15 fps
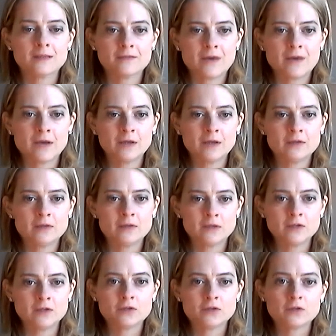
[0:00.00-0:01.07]
the values and
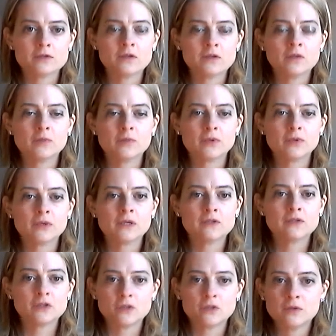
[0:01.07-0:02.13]
introducing
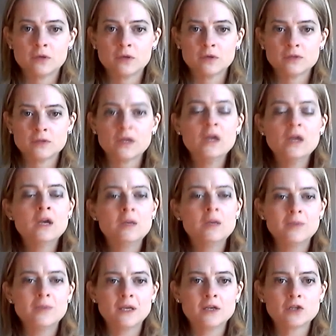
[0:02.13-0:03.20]
employees to those,
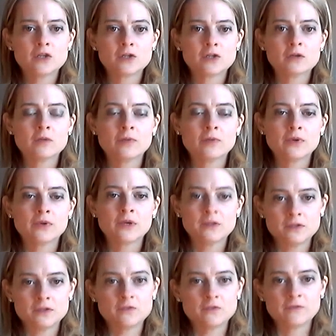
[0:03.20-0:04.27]
making sure
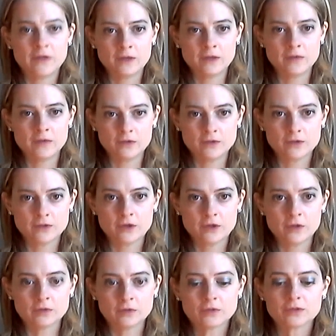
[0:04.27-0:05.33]
employees do follow those
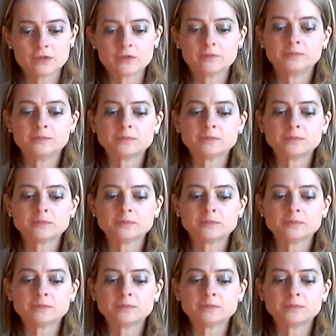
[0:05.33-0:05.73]
codes.